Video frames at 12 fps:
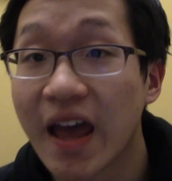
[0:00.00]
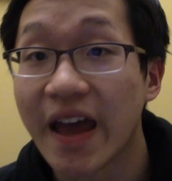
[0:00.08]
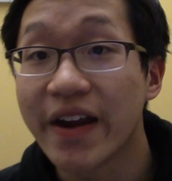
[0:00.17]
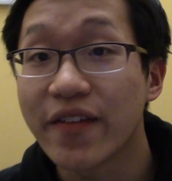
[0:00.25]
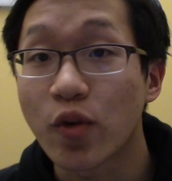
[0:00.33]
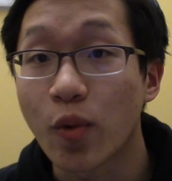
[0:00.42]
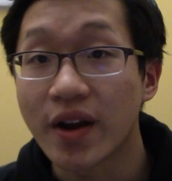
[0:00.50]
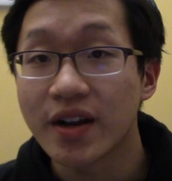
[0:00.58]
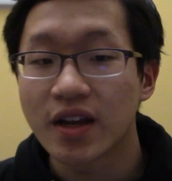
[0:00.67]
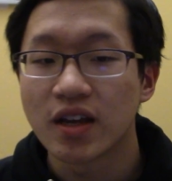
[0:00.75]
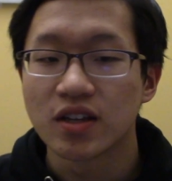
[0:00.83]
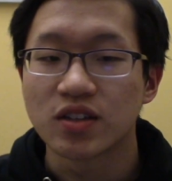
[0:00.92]
Hey everyone!
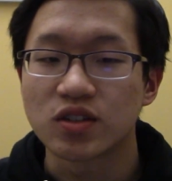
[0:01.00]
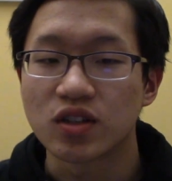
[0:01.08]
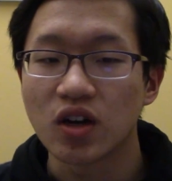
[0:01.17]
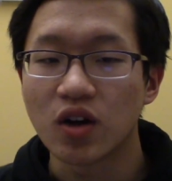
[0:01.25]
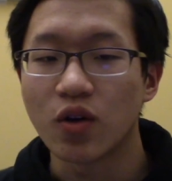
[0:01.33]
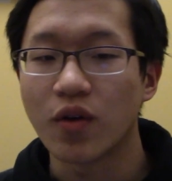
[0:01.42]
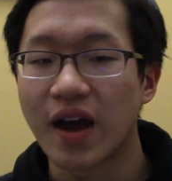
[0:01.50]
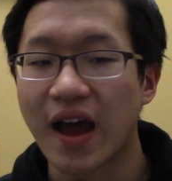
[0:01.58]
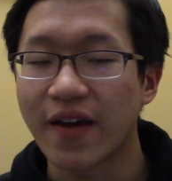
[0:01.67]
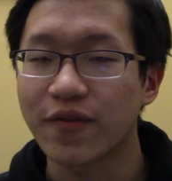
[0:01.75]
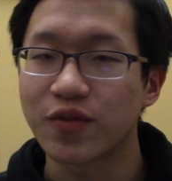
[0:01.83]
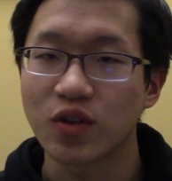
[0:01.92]
So
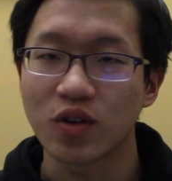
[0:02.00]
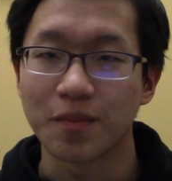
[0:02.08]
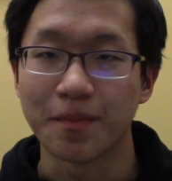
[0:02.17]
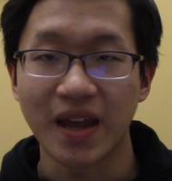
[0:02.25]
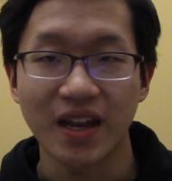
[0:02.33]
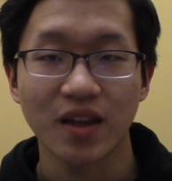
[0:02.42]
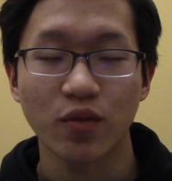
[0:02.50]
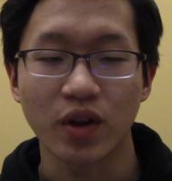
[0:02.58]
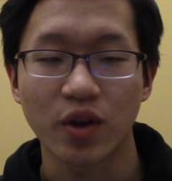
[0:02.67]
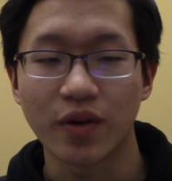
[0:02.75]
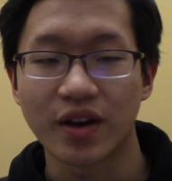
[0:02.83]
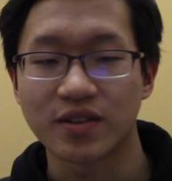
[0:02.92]
after many
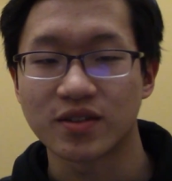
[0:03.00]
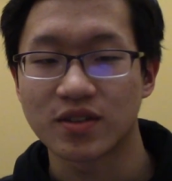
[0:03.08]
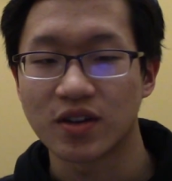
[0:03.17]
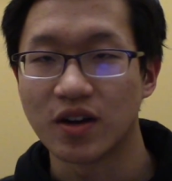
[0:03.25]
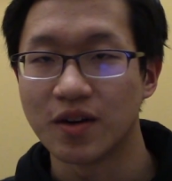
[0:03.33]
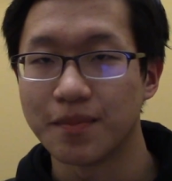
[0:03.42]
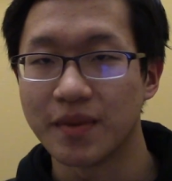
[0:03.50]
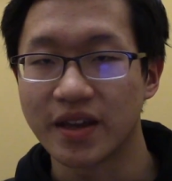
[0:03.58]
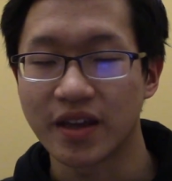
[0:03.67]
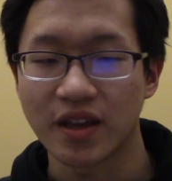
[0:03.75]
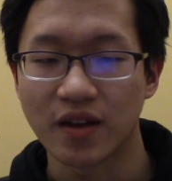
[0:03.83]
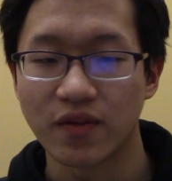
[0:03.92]
requests on
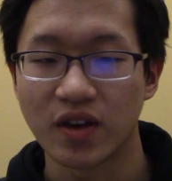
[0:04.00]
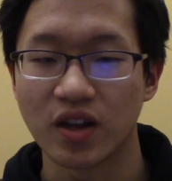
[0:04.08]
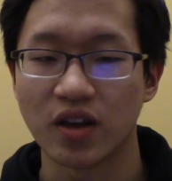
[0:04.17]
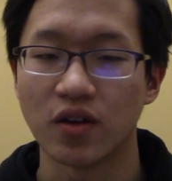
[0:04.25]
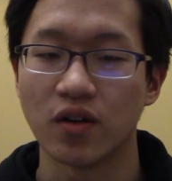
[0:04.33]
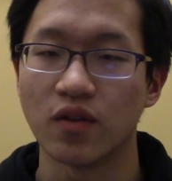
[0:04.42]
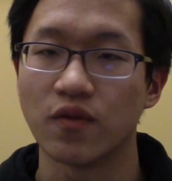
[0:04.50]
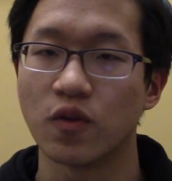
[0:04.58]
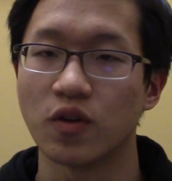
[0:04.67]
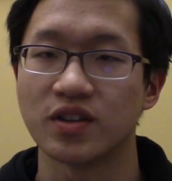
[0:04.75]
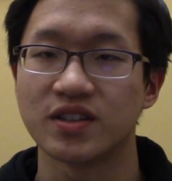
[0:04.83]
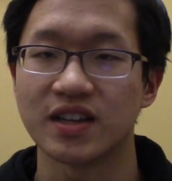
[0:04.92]
making a video
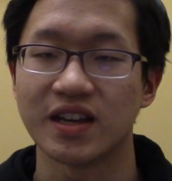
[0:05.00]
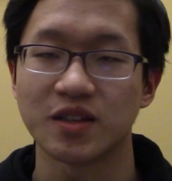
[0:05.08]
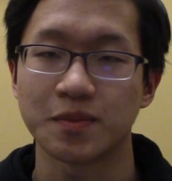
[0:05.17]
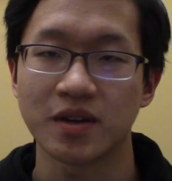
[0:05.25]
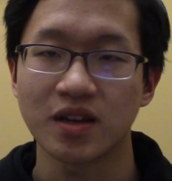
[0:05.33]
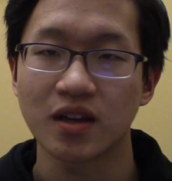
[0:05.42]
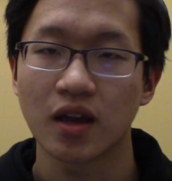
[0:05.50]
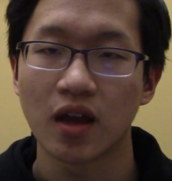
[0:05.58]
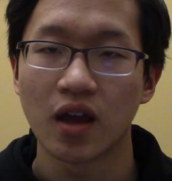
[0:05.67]
for CSP